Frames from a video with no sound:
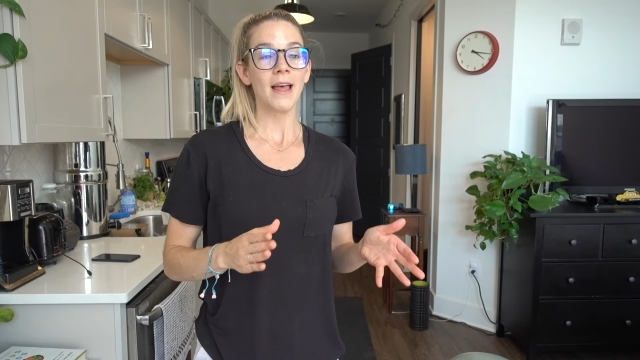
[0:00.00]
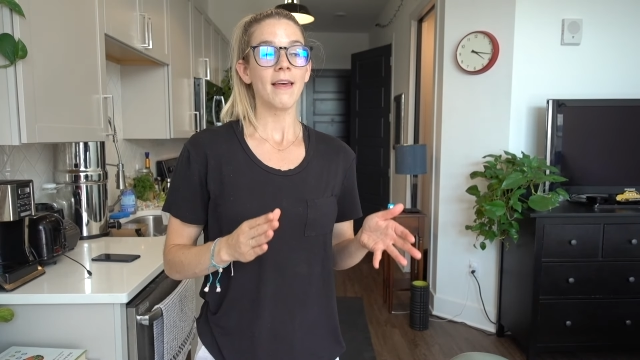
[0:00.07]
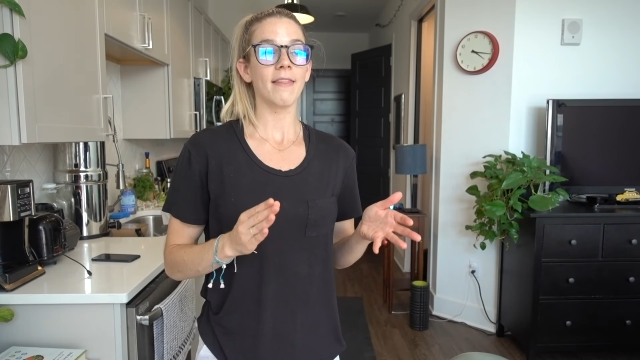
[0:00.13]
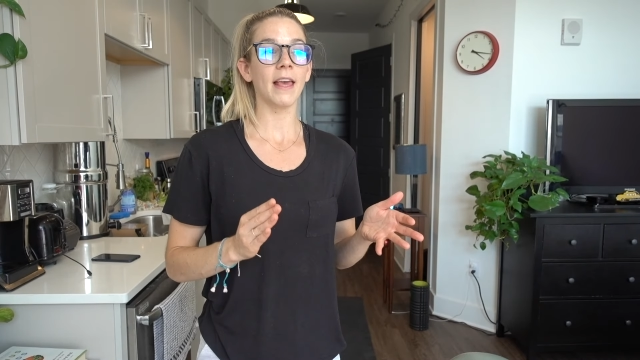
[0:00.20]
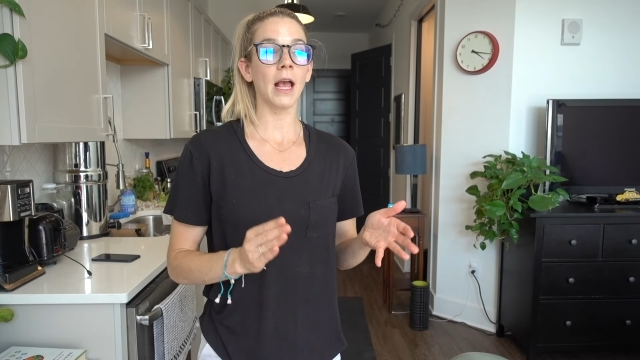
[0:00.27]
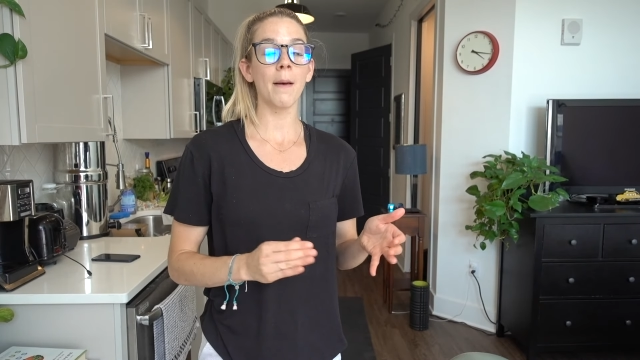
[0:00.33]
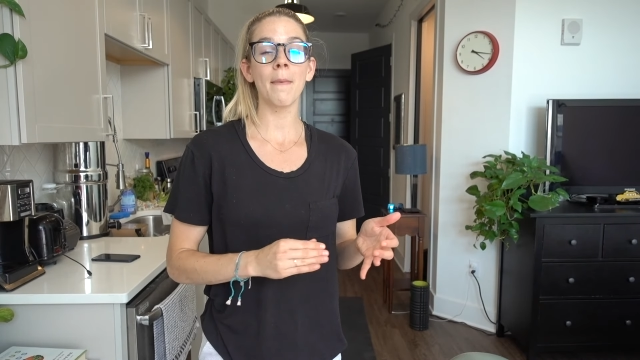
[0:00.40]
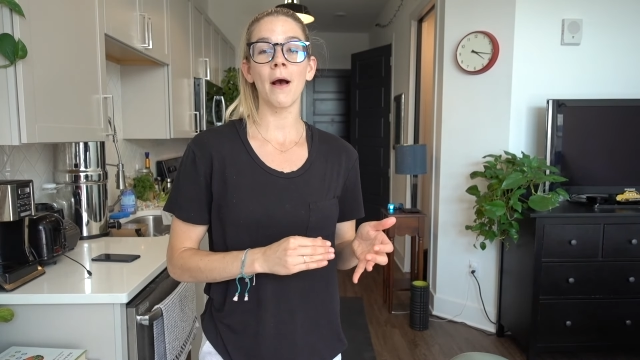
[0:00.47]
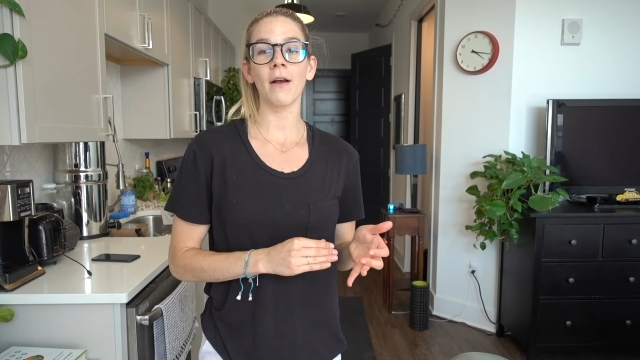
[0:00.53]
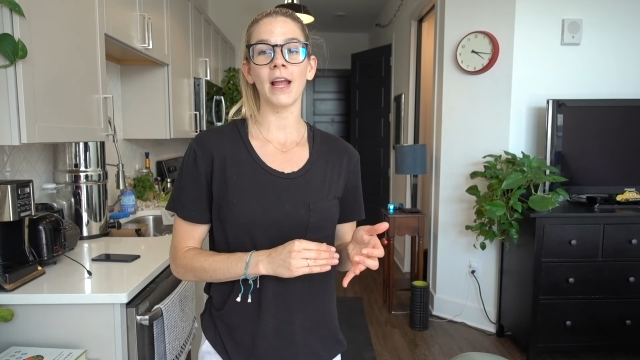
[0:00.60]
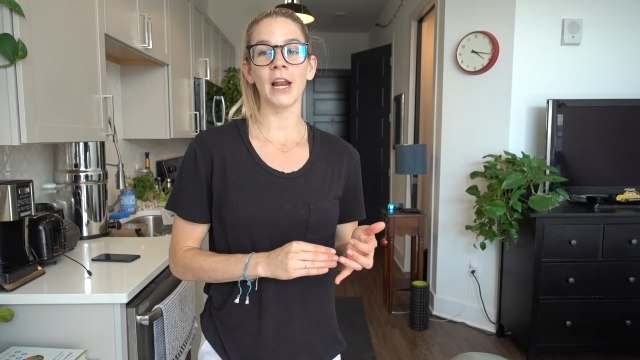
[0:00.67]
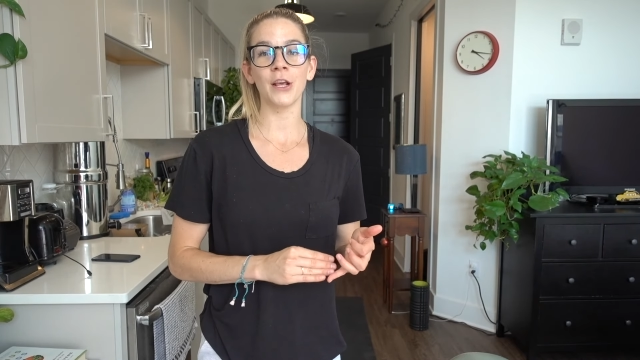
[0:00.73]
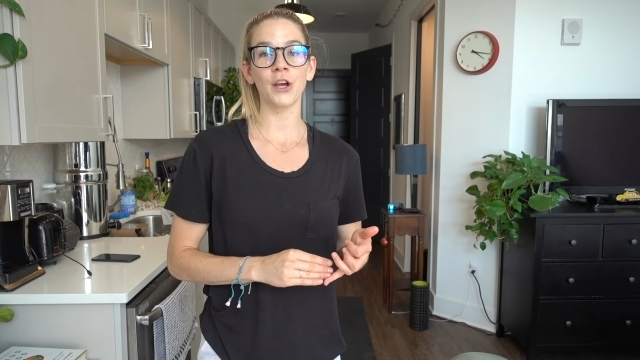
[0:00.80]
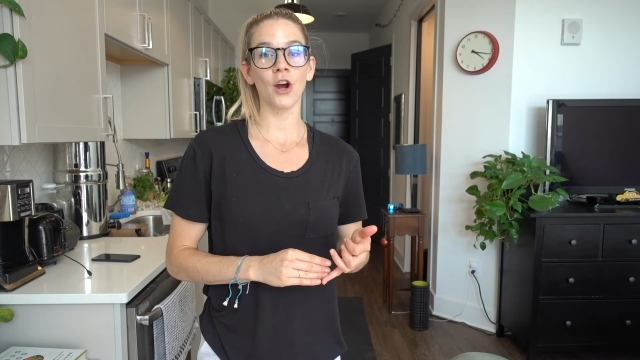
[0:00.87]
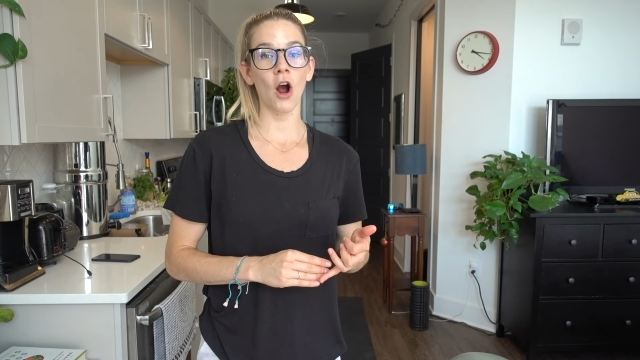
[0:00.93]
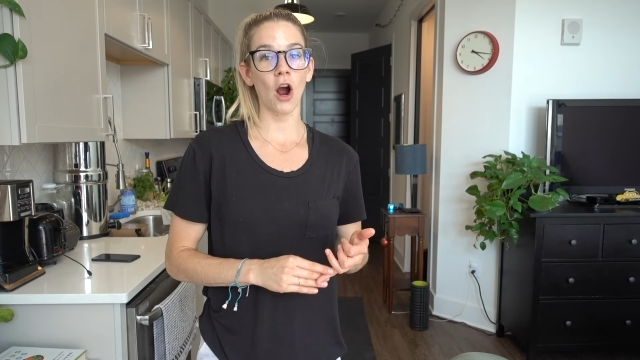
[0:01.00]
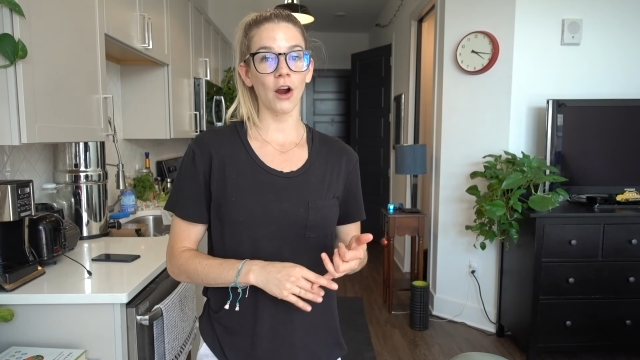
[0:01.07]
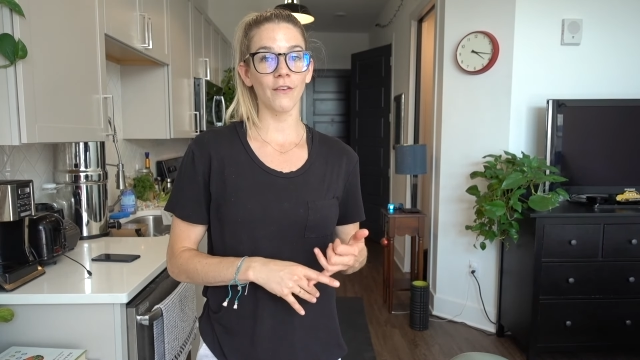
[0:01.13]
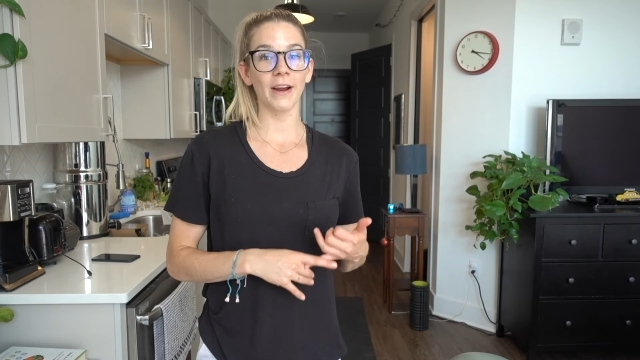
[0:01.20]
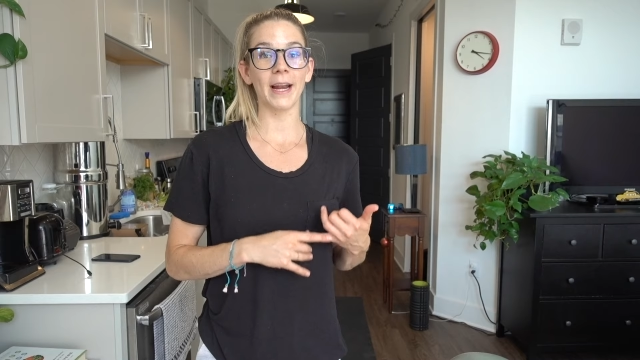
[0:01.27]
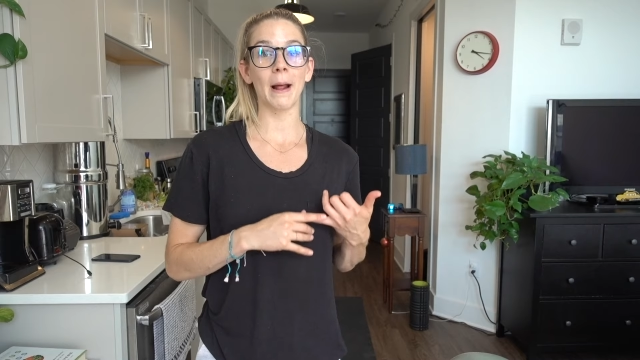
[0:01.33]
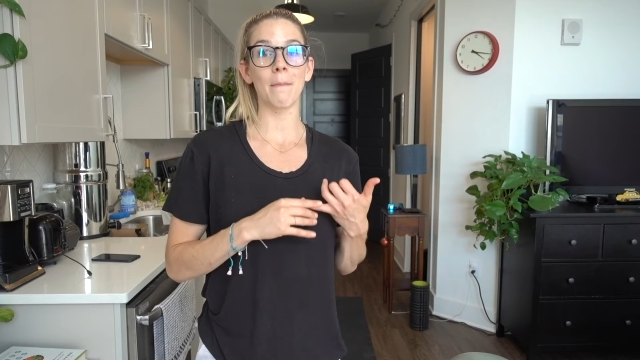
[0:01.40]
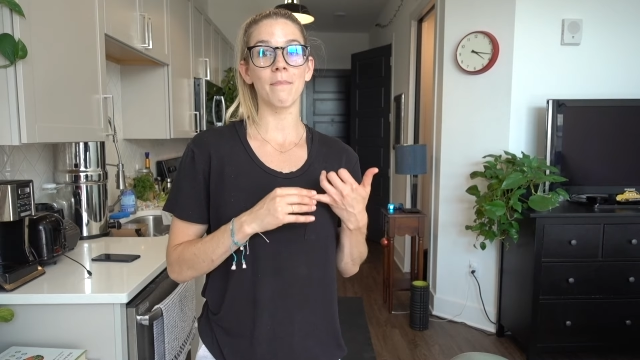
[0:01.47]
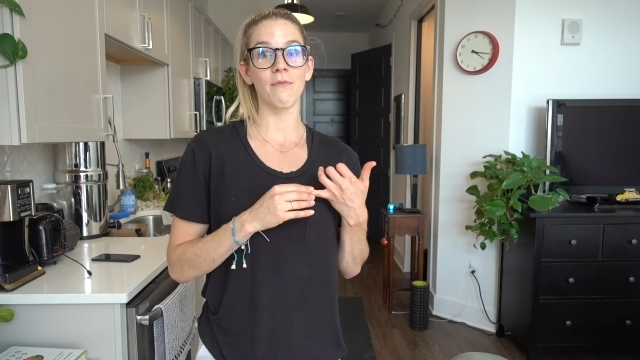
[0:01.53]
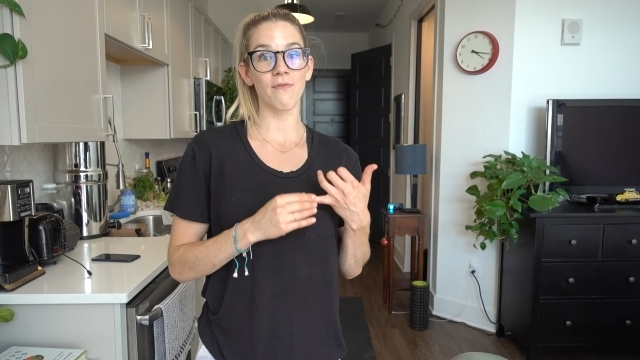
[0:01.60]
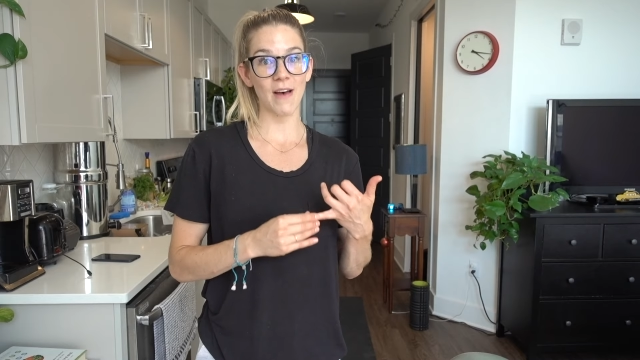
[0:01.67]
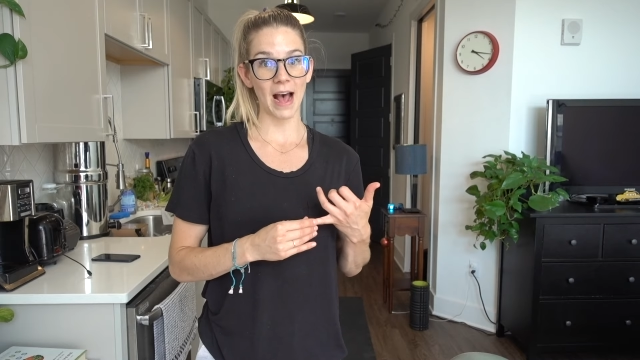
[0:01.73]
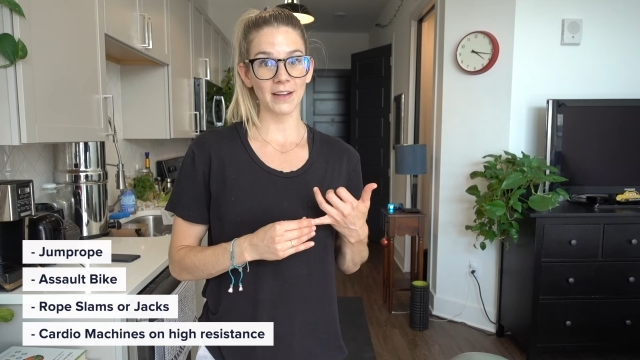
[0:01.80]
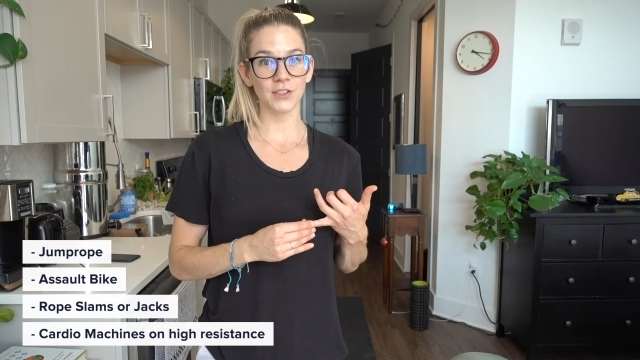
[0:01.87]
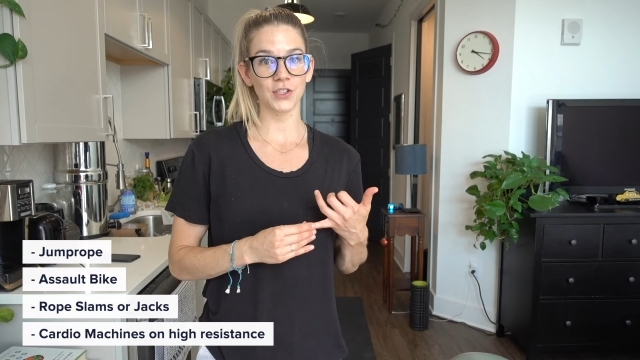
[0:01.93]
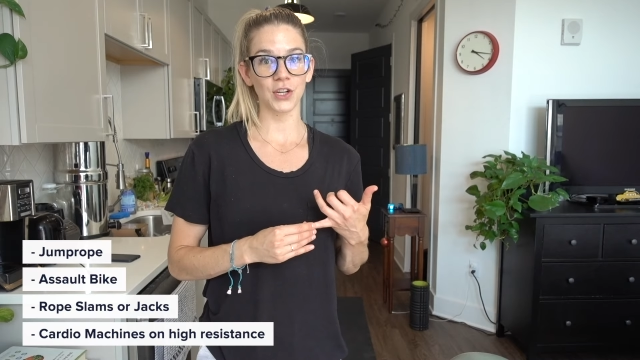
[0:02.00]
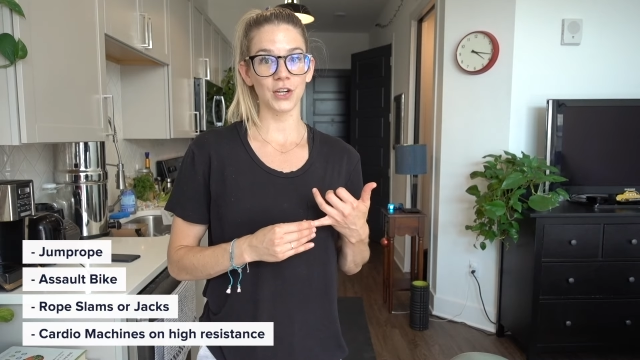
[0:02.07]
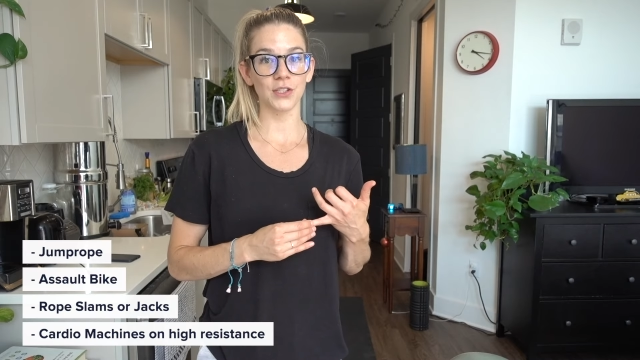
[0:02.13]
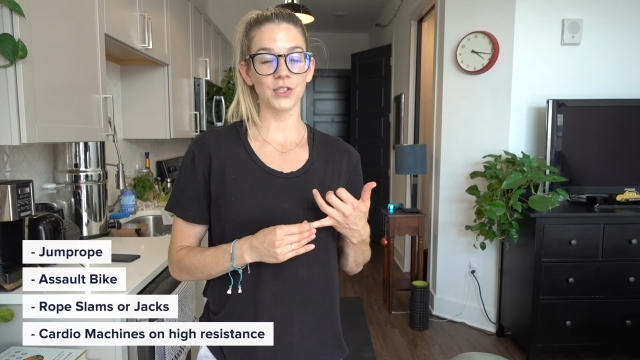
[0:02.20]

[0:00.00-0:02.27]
think about getting your heart rate up faster.